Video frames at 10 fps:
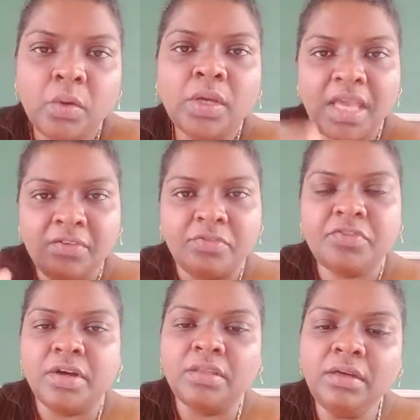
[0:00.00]
give
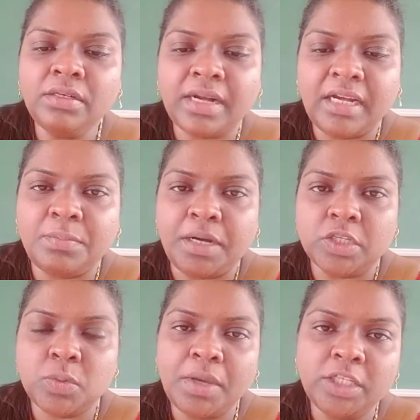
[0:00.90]
further treatment.
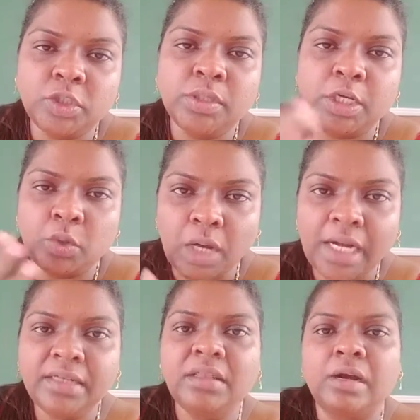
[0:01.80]
So make sure that you
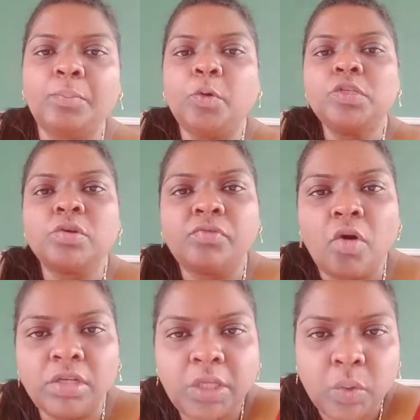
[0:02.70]
collect the reports of
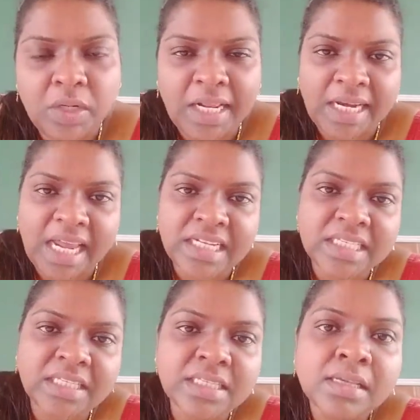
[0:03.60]
all the urine
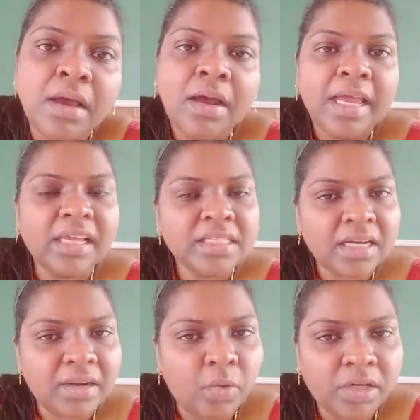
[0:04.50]
analysis,
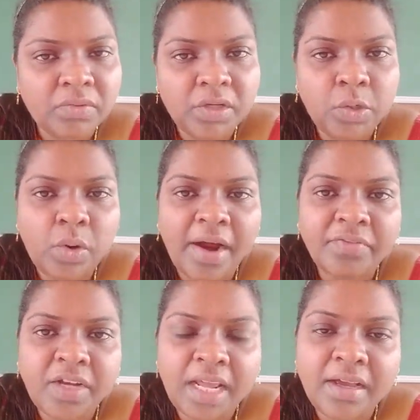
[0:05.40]
X-ray, whatever you
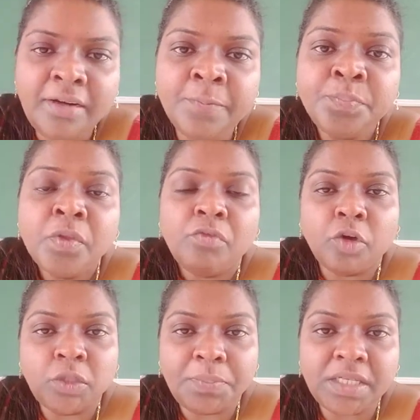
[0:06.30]
have taken
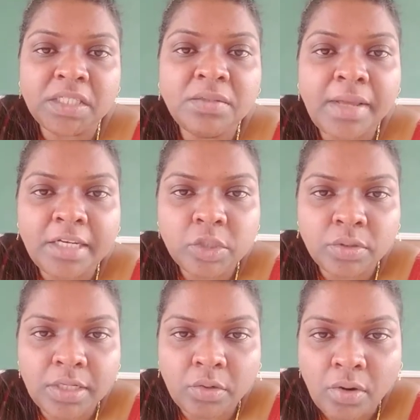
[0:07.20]
for the patient. Make sure
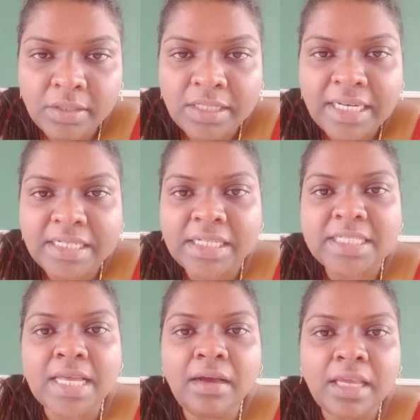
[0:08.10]
that all the
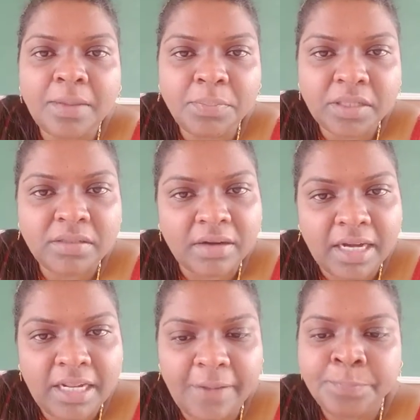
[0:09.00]
details are kept
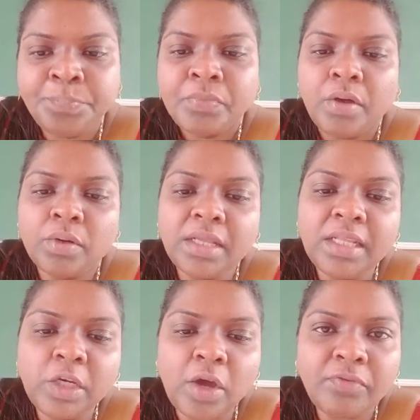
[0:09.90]
ready, Okay,
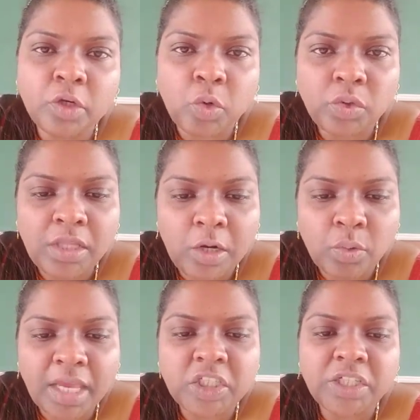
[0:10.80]
then you have to note the
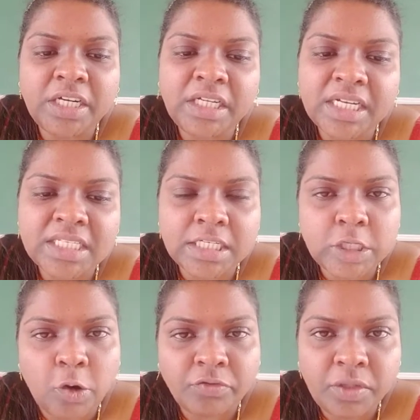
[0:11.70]
location intensity
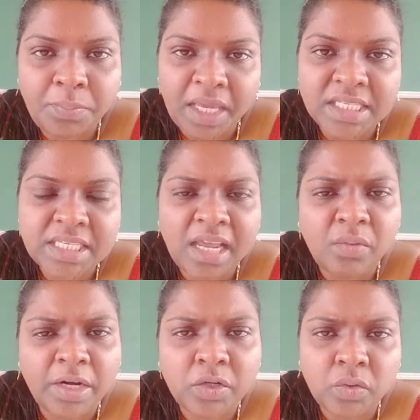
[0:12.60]
of the pain scale
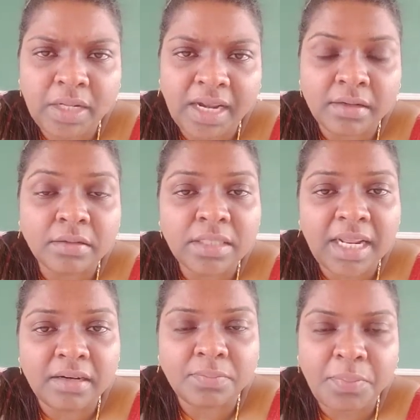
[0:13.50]
1 to
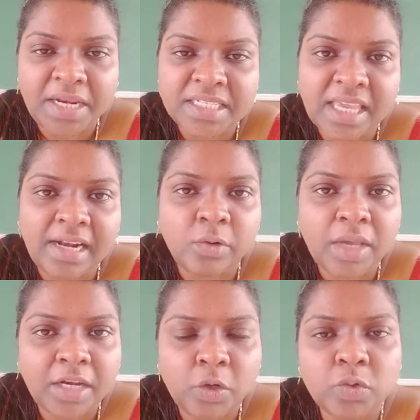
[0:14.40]
10 pain scale you
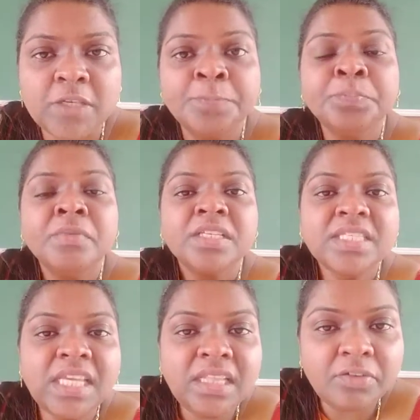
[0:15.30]
can use.
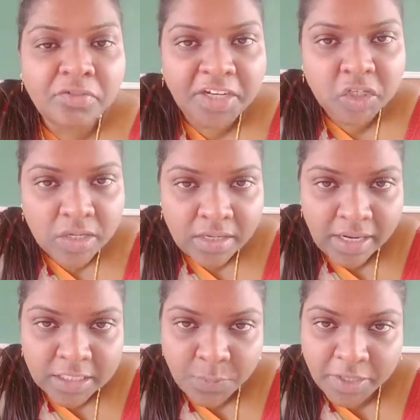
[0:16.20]
See the facial
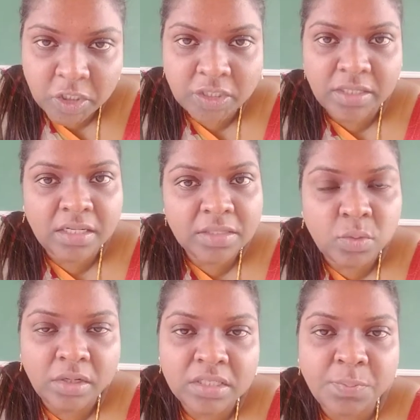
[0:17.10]
expression, that is
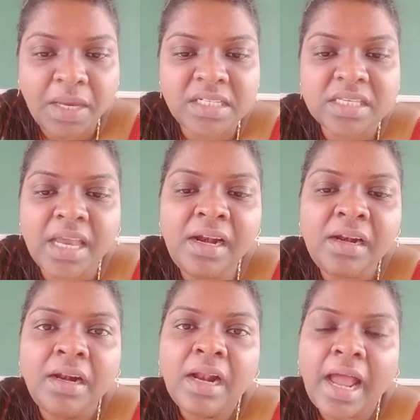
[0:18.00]
what is pain scale,
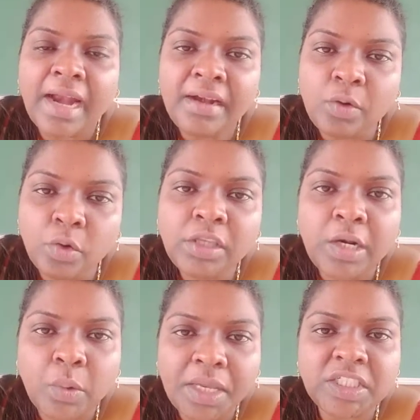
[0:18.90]
and note the
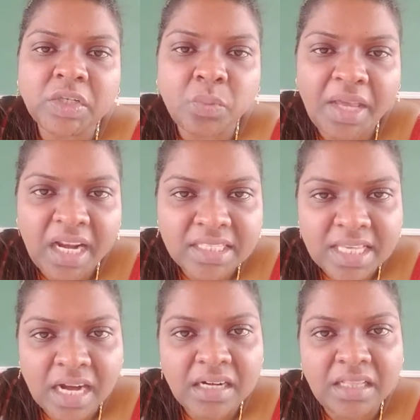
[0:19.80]
location where
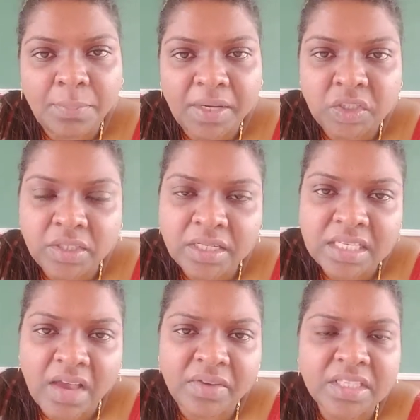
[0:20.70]
exactly the patient is
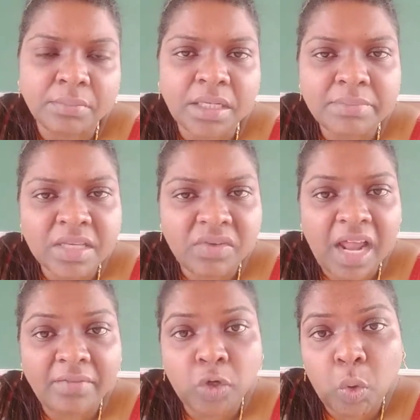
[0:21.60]
having. Sometimes they will
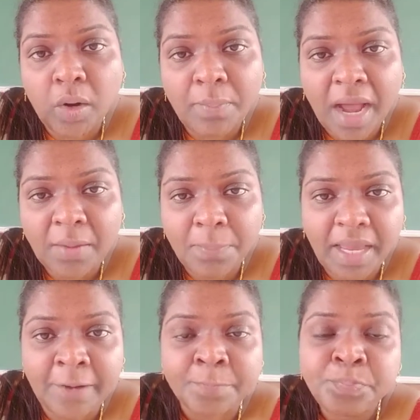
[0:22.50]
have lower back
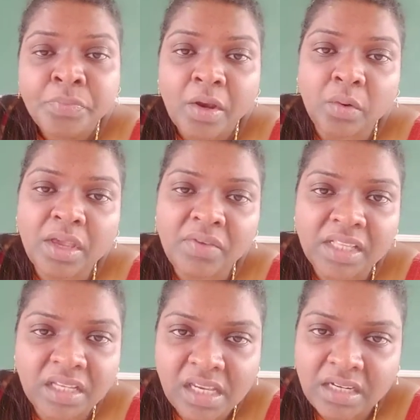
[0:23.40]
pain, okay, where
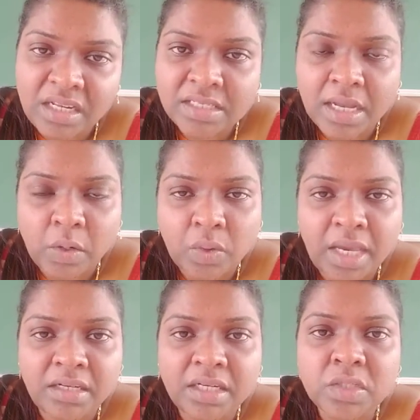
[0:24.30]
the kidneys are
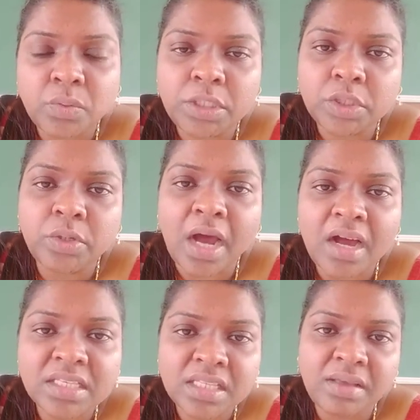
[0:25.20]
located, so we should
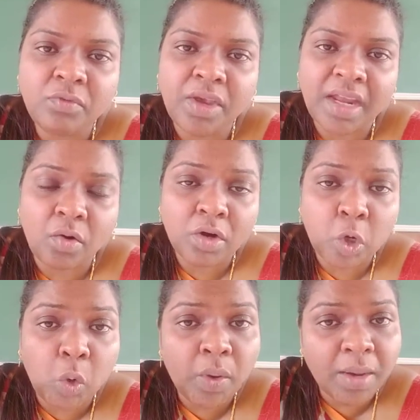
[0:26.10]
ask them where, or
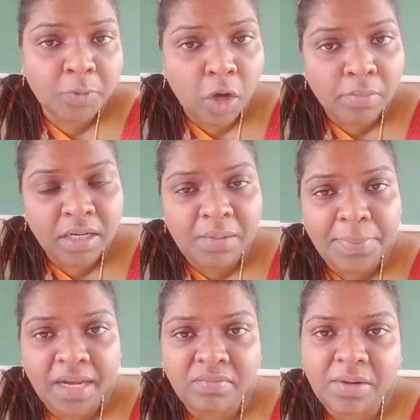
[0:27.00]
lower abdominal
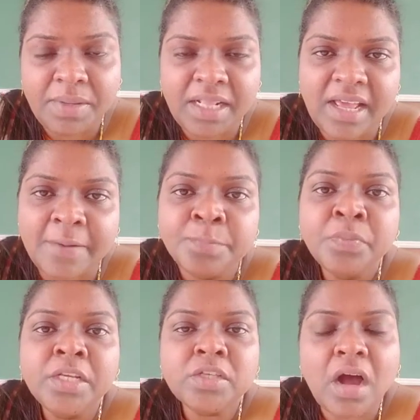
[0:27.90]
pain will be there,
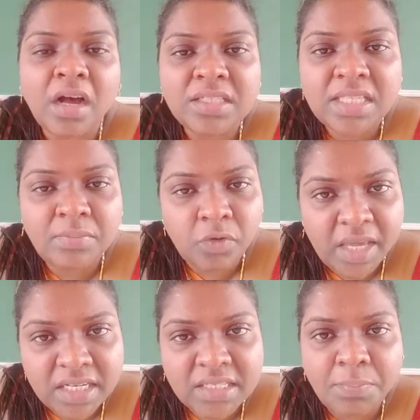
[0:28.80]
so ask them
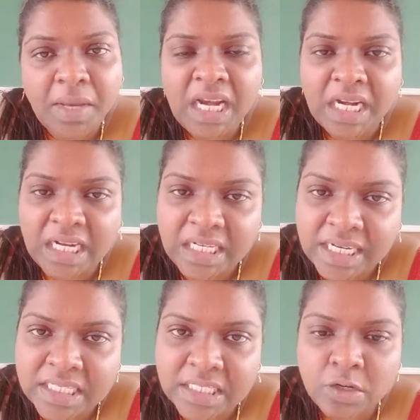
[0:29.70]
where is the pain, and
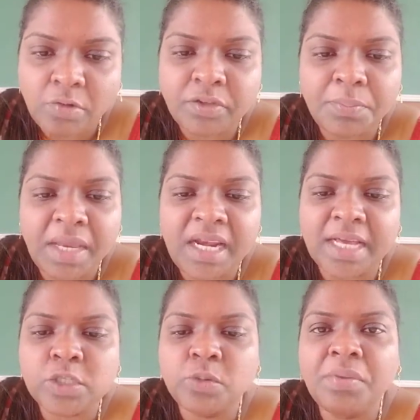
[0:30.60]
intensity of the pain
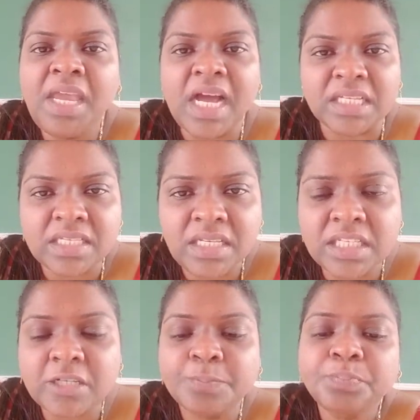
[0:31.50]
has to be assessed